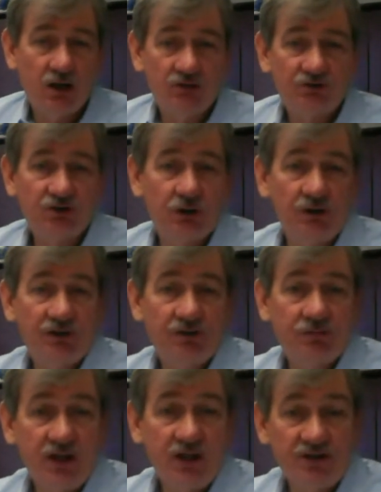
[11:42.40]
So
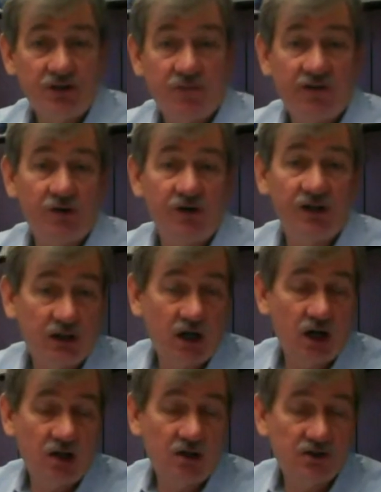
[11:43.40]
it's a very
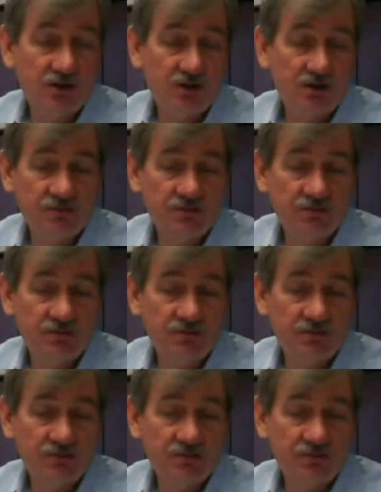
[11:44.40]
large,